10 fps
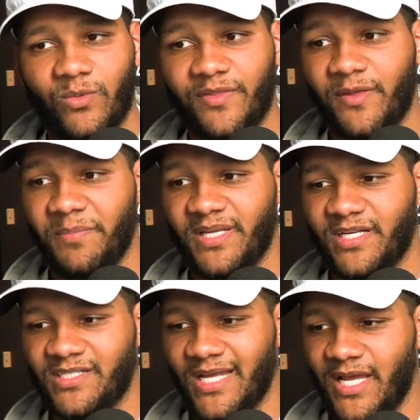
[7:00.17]
cone with it,
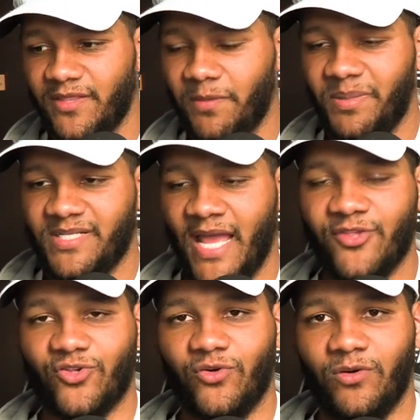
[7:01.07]
because the
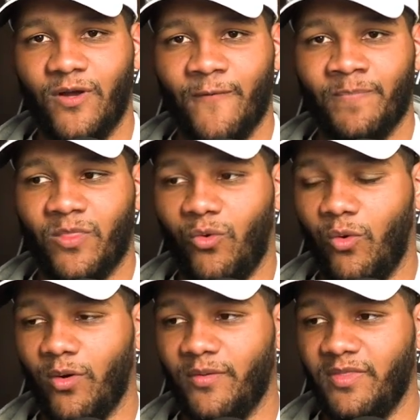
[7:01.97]
potential
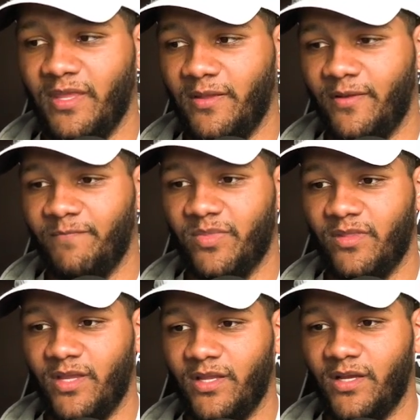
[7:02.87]
or the,
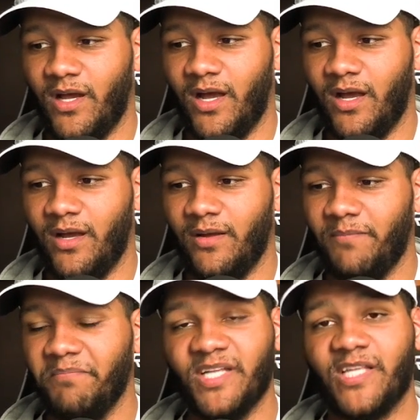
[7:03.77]
the uh,
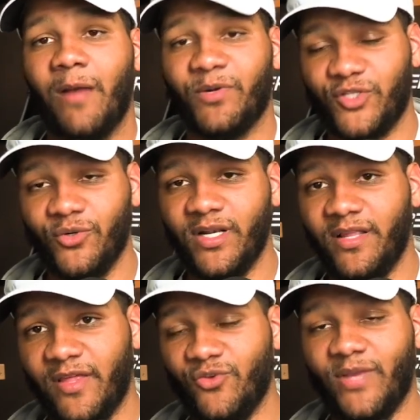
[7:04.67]
missed
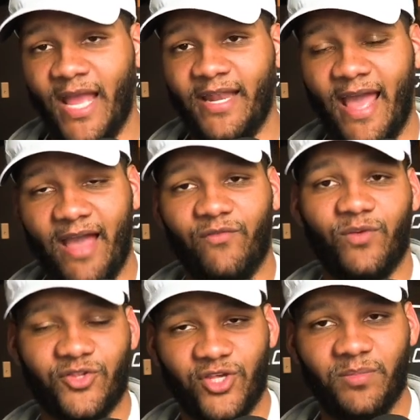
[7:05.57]
opportunity that you can
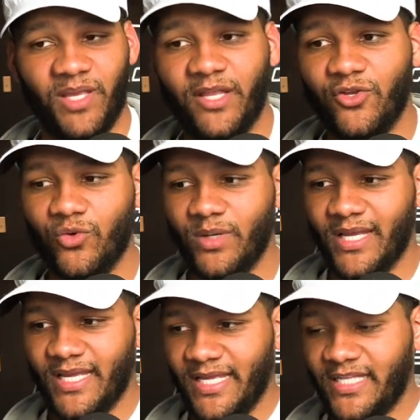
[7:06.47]
have with Shiba Inu
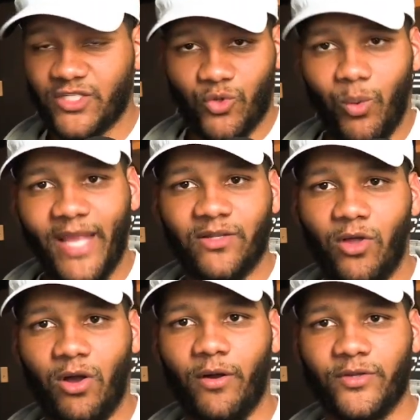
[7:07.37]
is quite
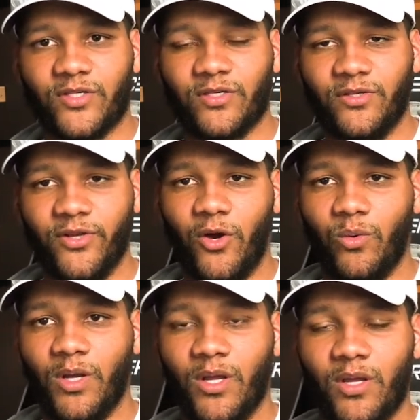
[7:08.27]
large. You
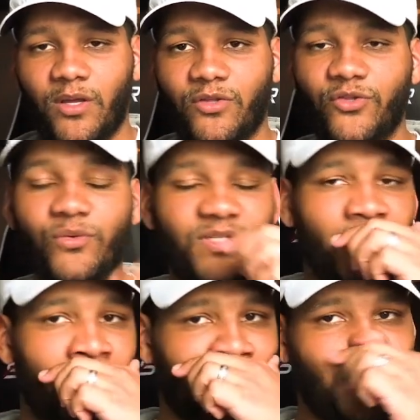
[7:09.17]
know,
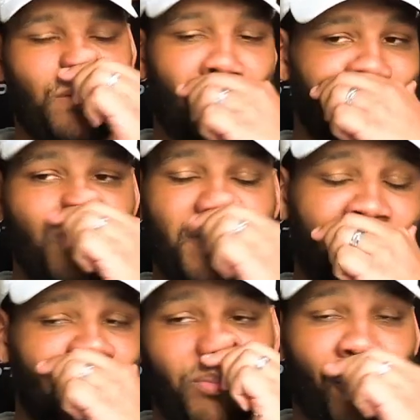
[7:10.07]
using,
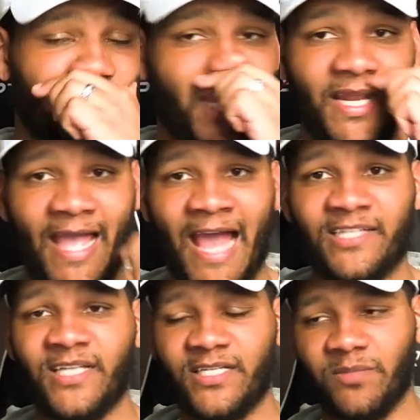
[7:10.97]
using an appreciating
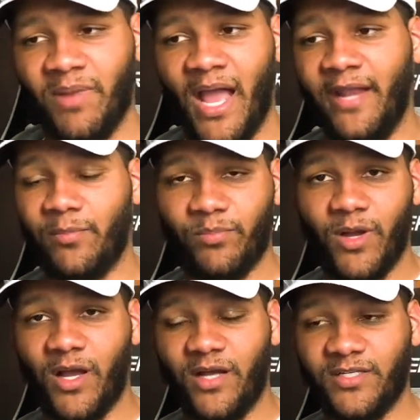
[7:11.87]
asset to buy an
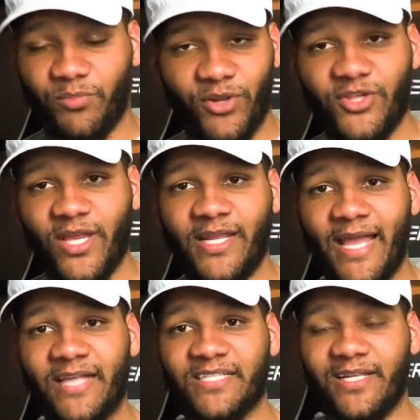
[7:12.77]
uh,
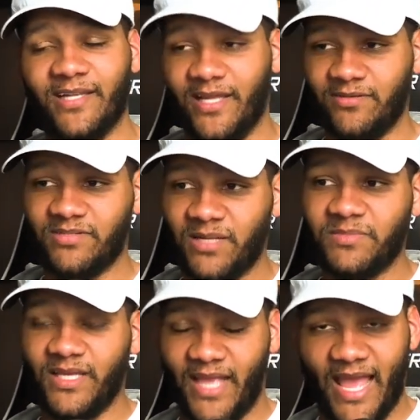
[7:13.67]
depreciating asset, and
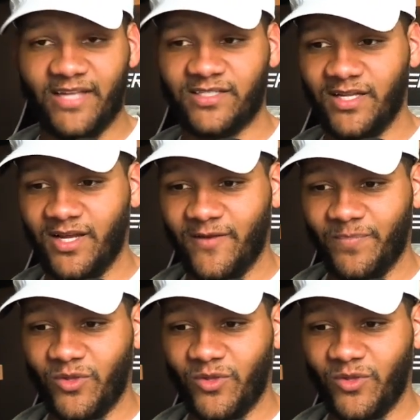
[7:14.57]
something as